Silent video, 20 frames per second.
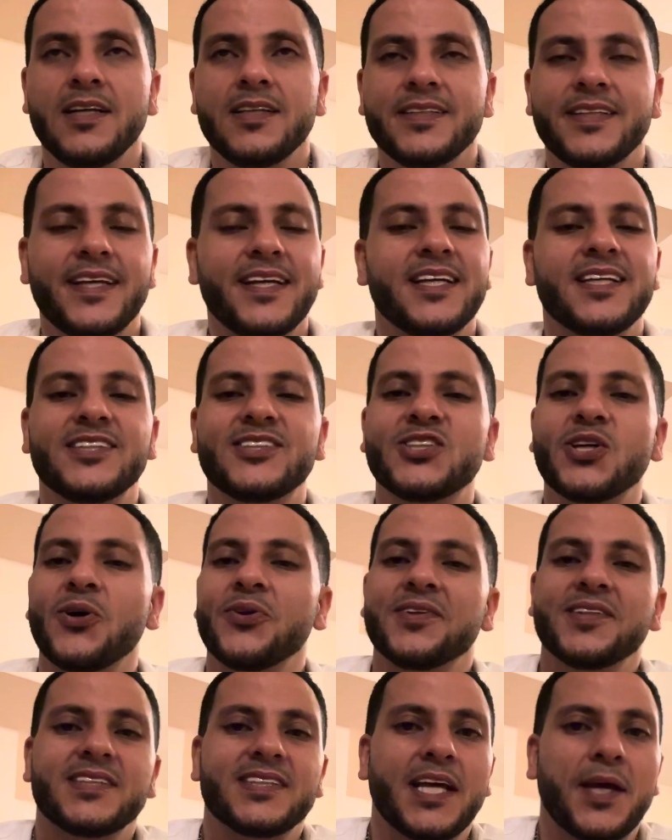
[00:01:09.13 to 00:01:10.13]
They didn't show
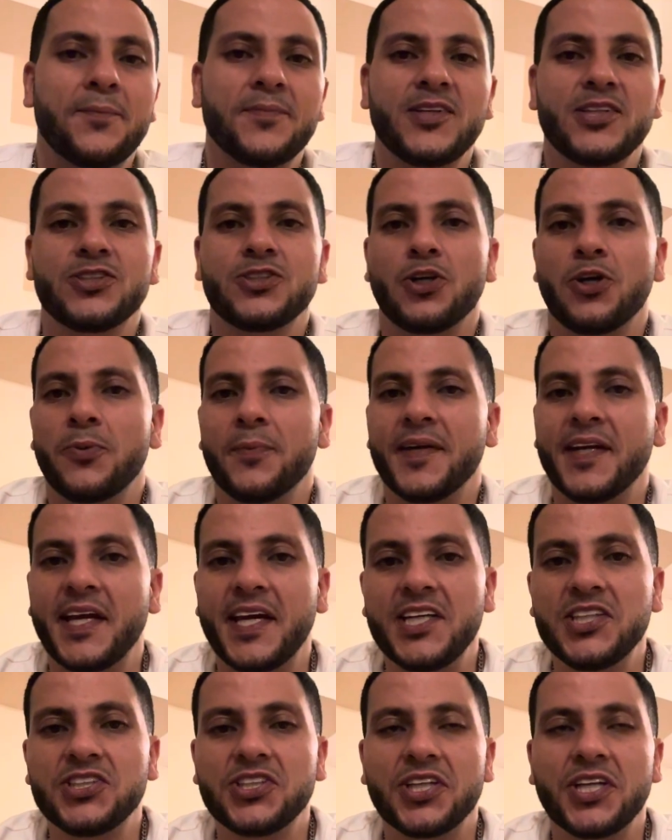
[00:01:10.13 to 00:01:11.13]
the same
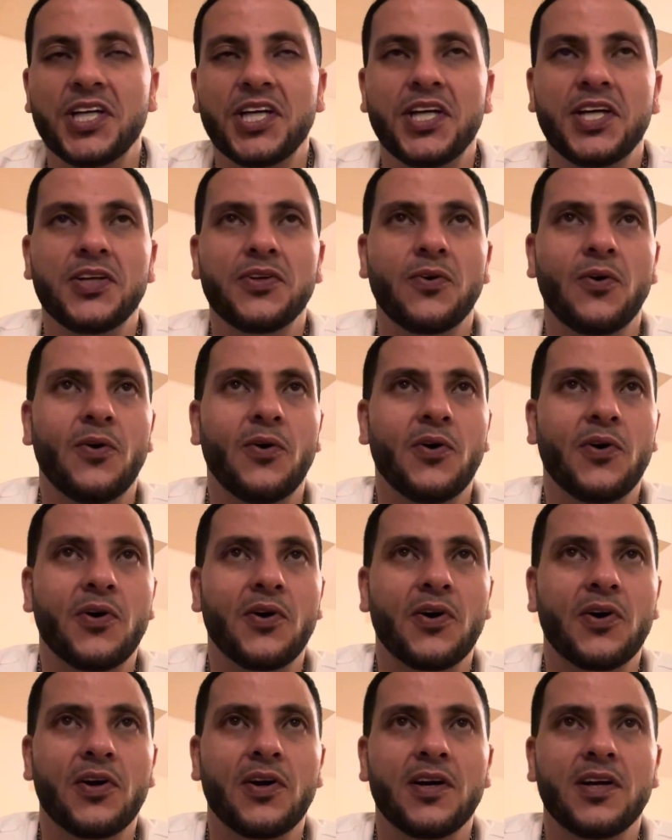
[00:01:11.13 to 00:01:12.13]
determination
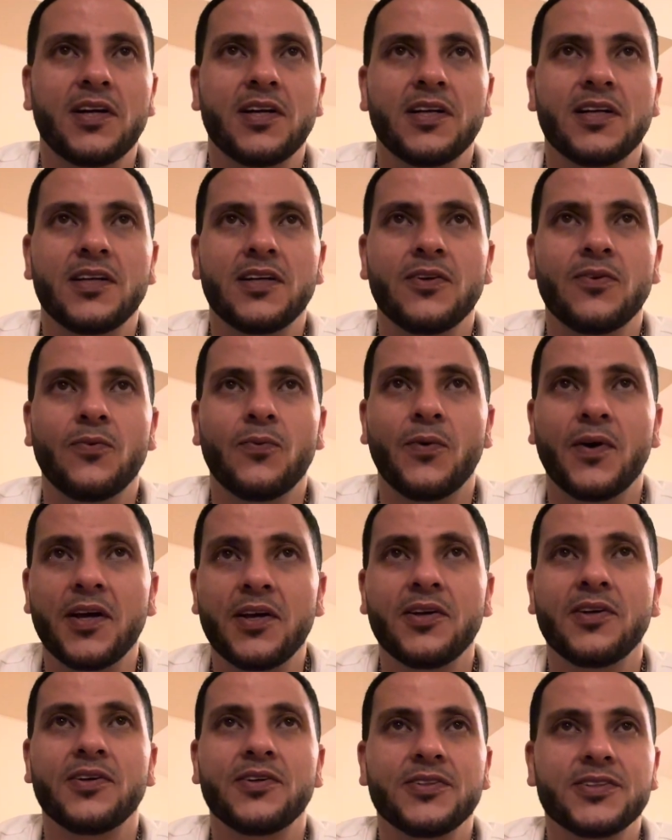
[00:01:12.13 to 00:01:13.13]
or
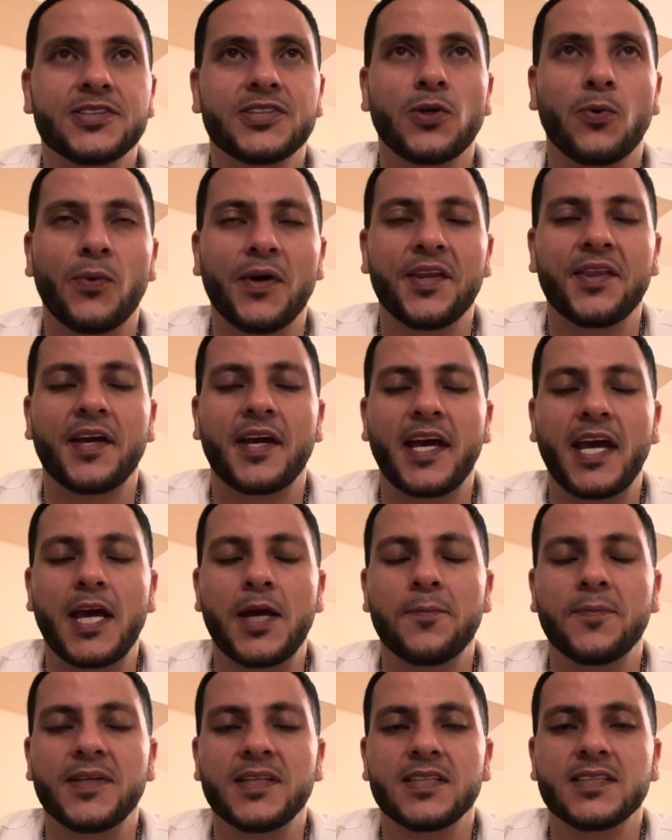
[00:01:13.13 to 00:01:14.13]
will to win the
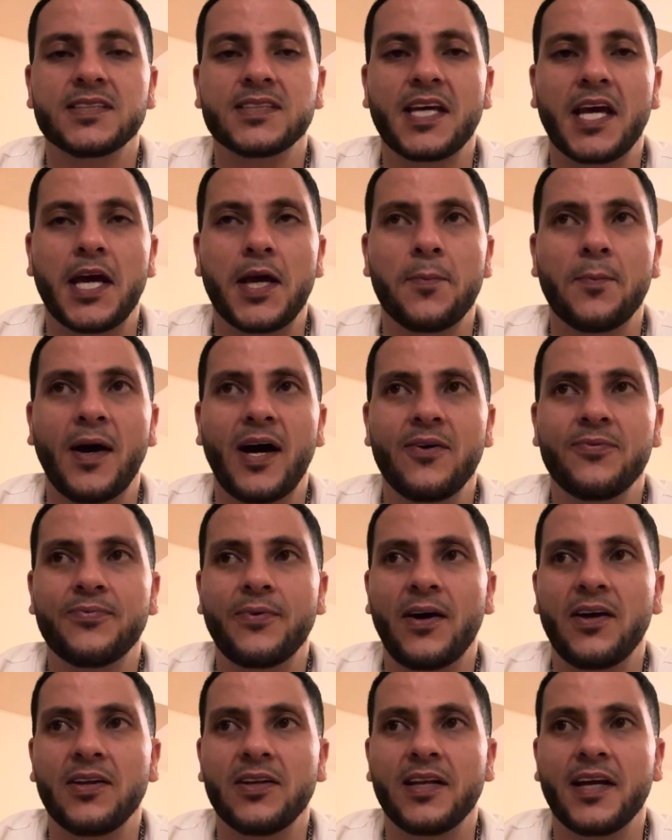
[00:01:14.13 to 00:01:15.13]
game in this game. I
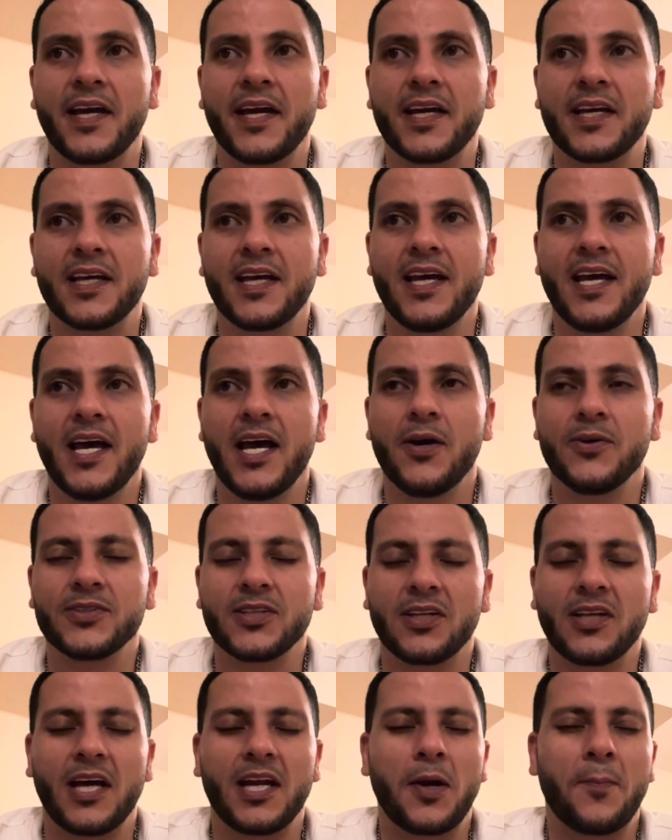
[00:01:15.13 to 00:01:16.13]
felt like there was a
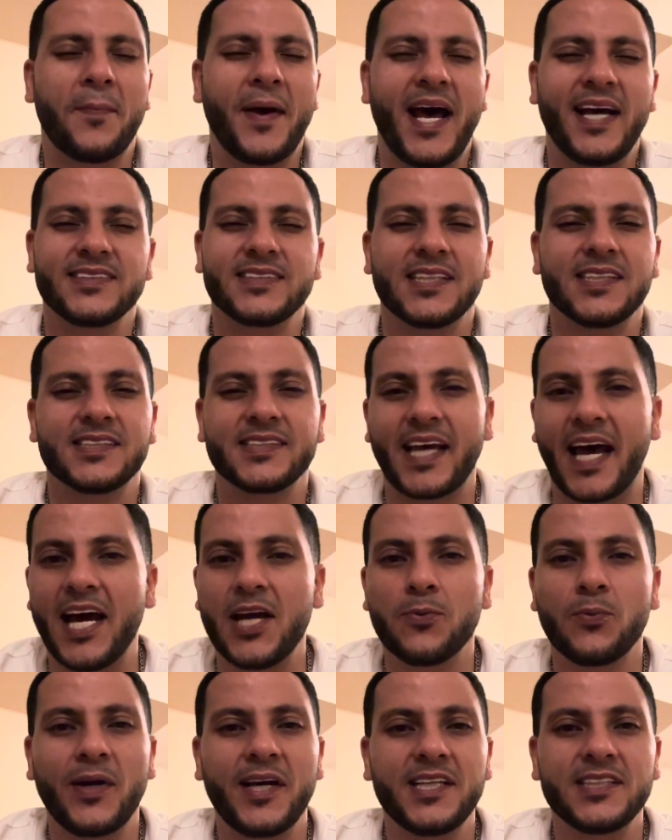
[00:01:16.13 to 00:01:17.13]
lot of passing
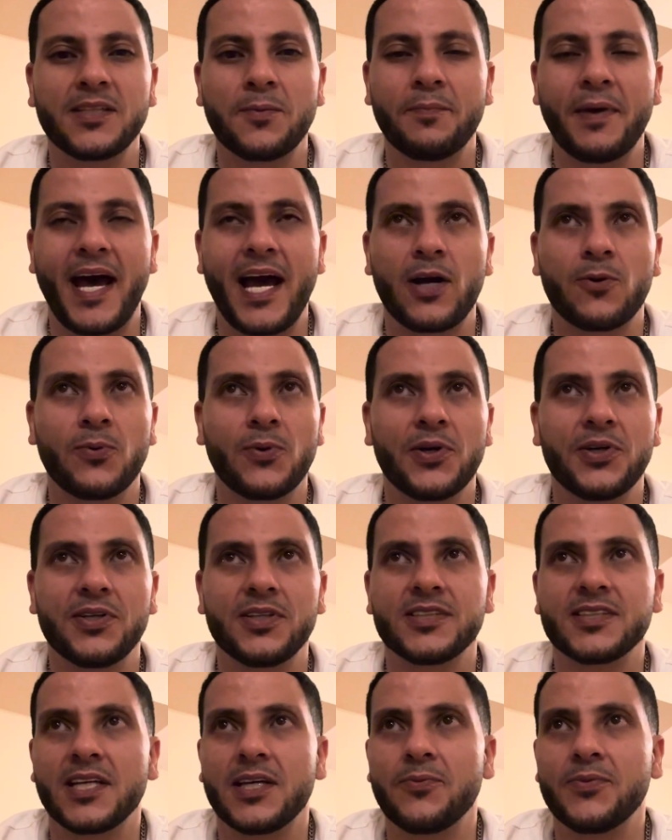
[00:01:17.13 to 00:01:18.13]
sideways and
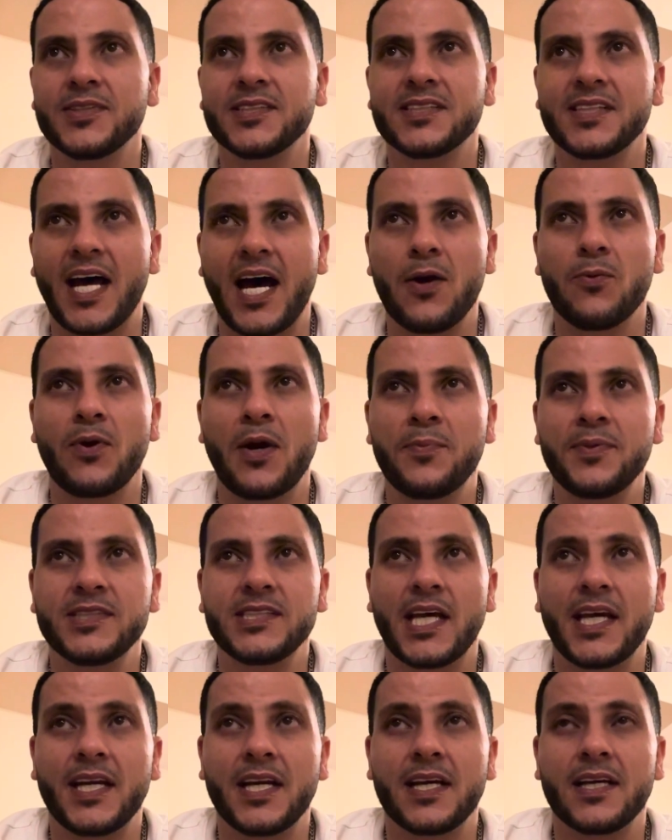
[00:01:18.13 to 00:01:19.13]
backwards. It was not
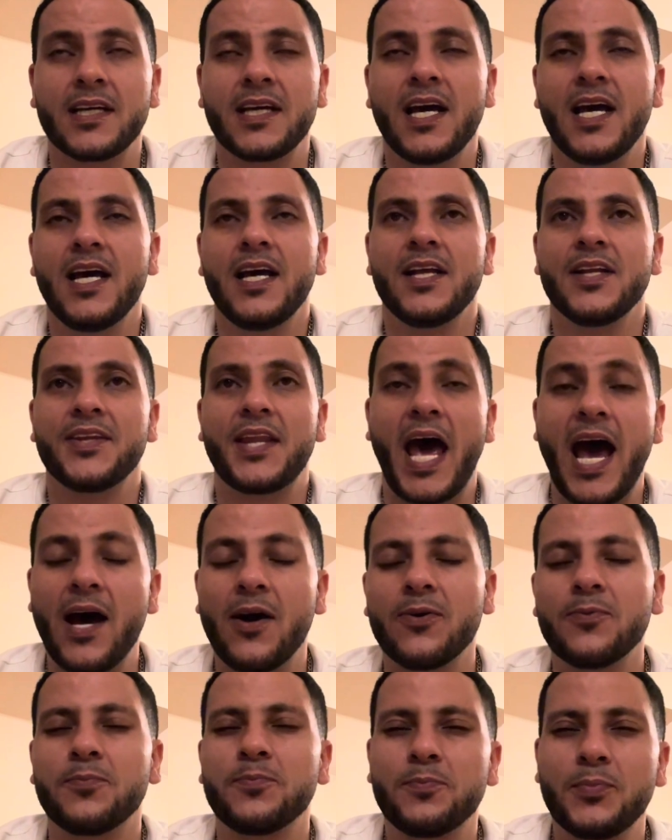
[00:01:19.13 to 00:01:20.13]
representing
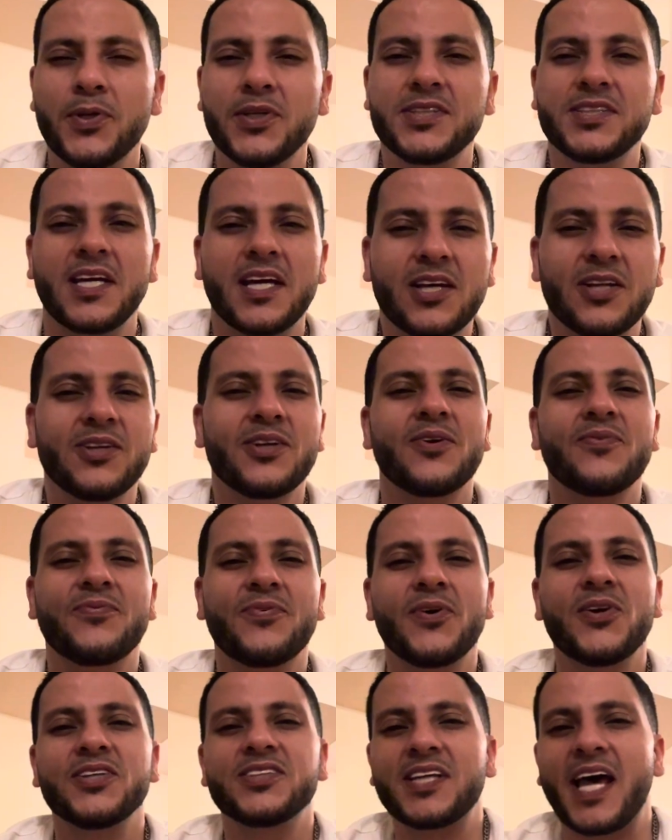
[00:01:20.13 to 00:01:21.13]
that particular
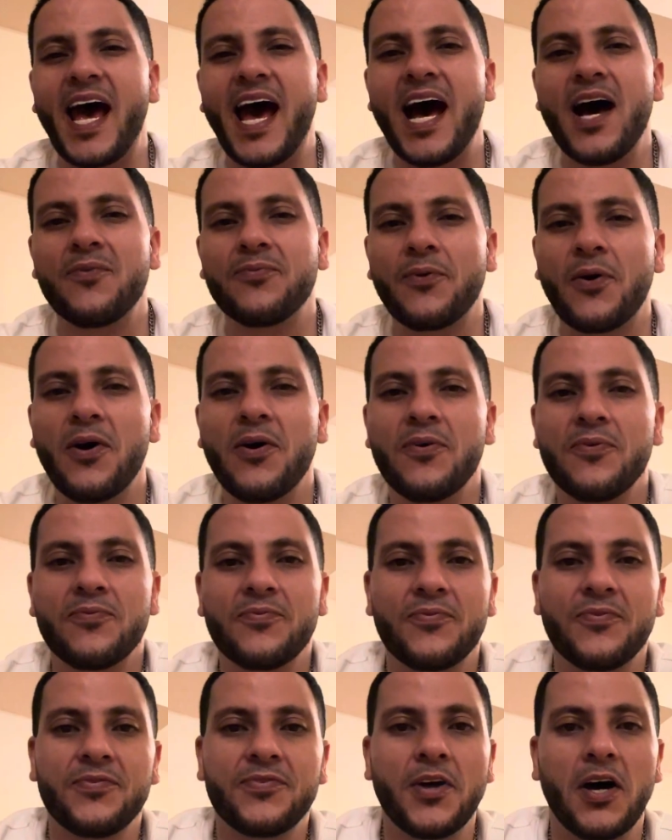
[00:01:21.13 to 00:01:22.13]
first half of
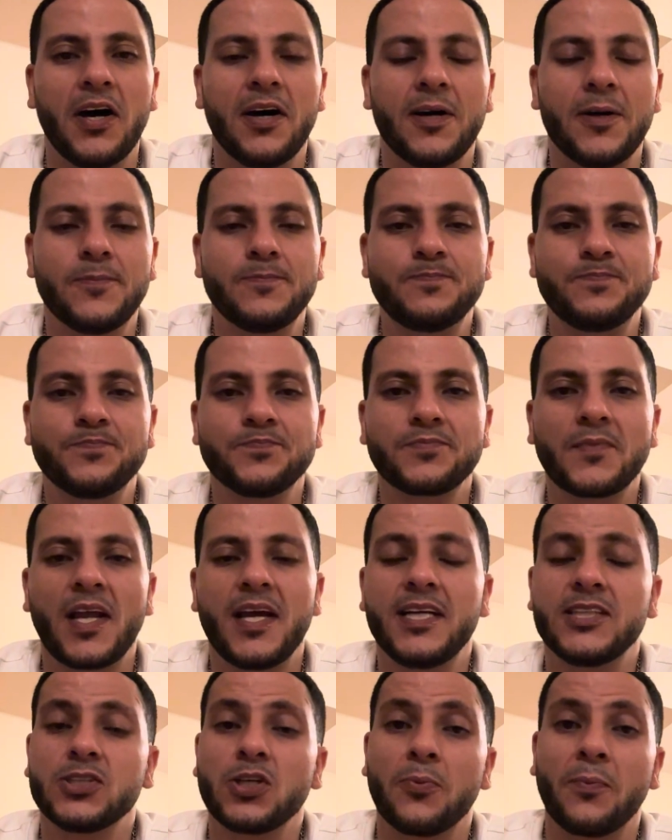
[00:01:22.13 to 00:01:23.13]
the
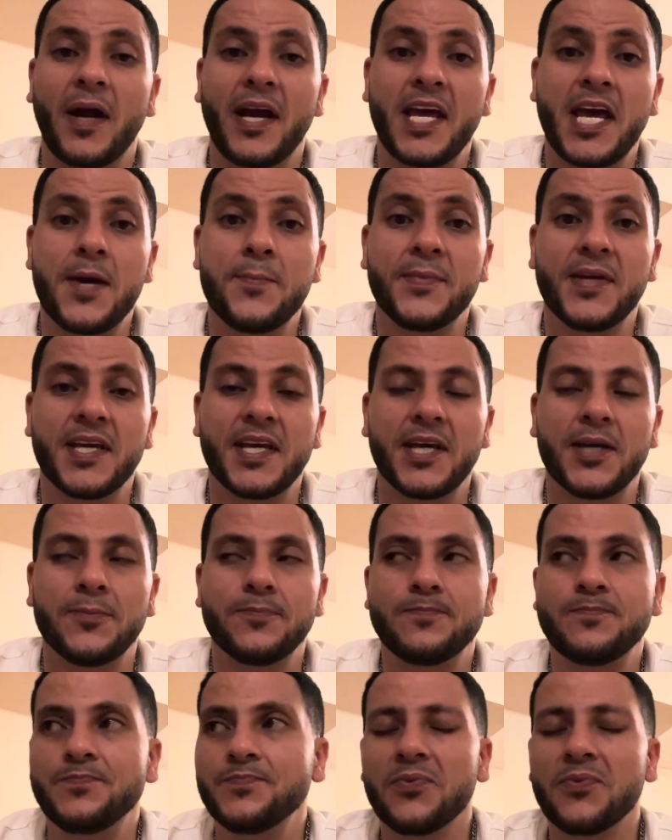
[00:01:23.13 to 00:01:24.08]
Inter Miami game.